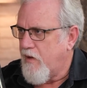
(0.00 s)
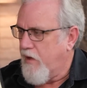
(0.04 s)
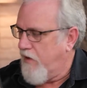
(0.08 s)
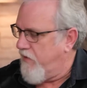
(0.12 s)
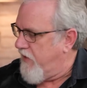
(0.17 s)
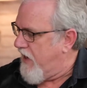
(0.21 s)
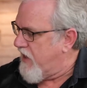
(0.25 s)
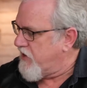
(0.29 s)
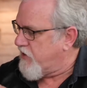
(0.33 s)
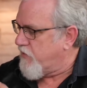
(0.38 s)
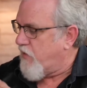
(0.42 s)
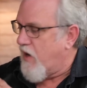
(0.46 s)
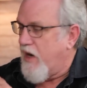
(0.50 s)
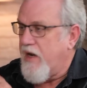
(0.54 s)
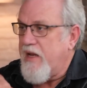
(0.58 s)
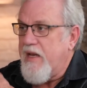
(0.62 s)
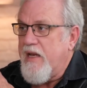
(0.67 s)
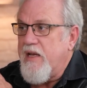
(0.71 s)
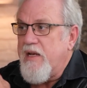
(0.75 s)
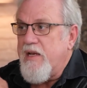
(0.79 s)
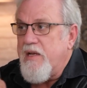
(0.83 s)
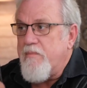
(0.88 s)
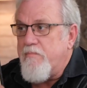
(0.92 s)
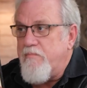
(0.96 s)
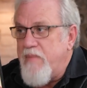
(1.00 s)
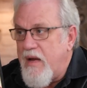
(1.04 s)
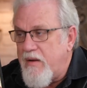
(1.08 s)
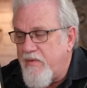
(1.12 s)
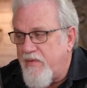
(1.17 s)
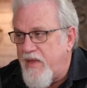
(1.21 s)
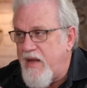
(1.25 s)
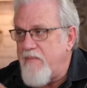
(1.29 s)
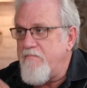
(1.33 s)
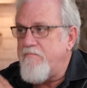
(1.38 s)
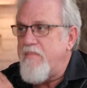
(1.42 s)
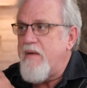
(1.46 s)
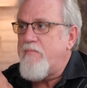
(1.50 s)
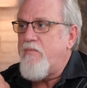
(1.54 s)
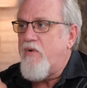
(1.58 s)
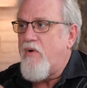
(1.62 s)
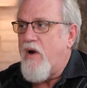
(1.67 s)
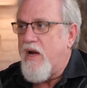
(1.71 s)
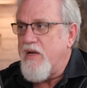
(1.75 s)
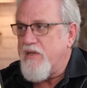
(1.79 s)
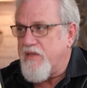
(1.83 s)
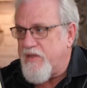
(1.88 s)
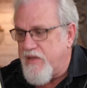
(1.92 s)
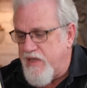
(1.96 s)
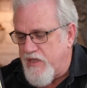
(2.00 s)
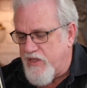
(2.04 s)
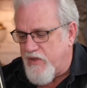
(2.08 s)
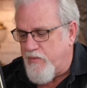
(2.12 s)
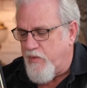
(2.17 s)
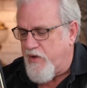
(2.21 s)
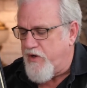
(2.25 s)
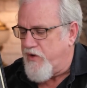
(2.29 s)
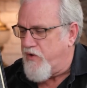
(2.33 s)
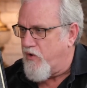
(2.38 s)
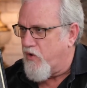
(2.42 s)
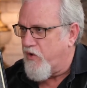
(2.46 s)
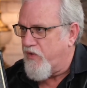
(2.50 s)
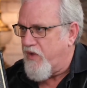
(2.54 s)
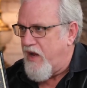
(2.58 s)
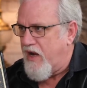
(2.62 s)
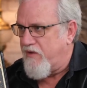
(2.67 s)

And that's why they memorize this one in North